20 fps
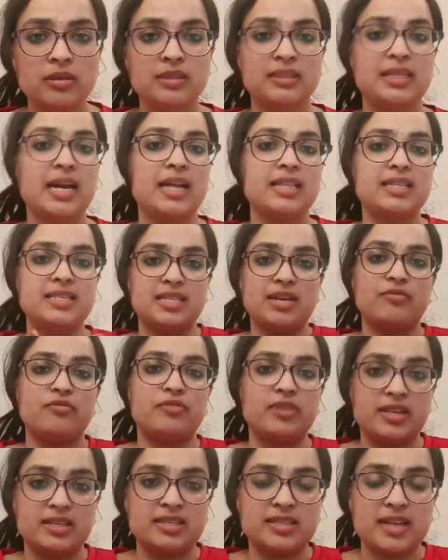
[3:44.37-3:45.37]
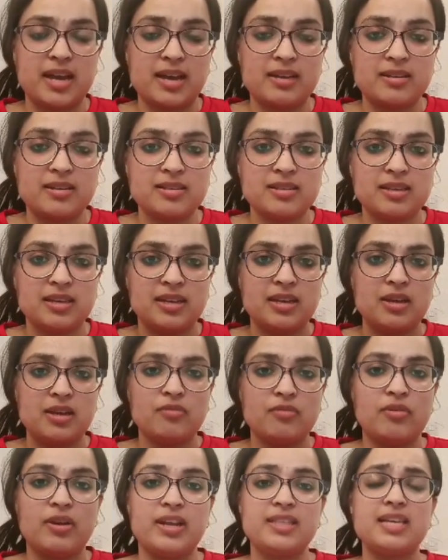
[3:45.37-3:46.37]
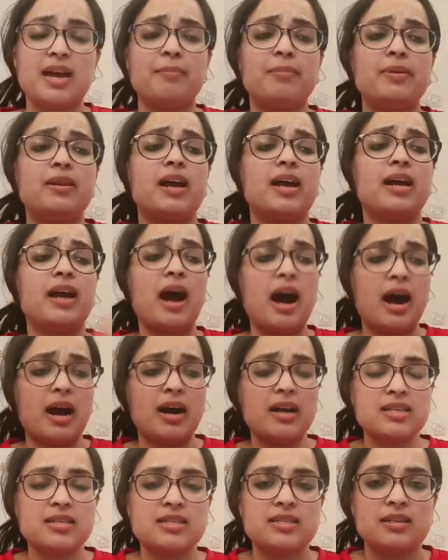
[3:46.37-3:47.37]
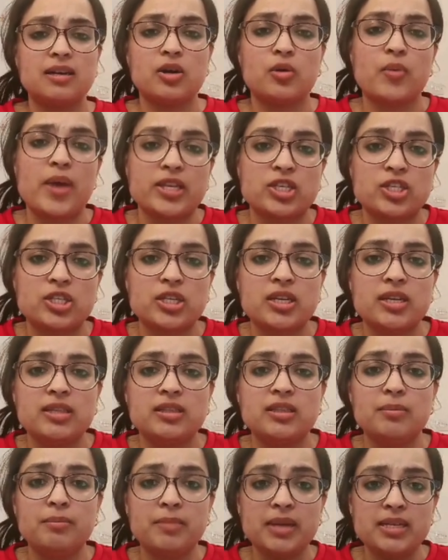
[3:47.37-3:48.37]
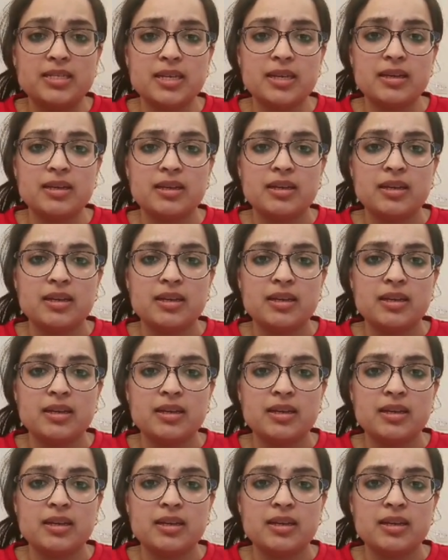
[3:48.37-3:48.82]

That's deafening silence. For example, I asked a question in the meeting,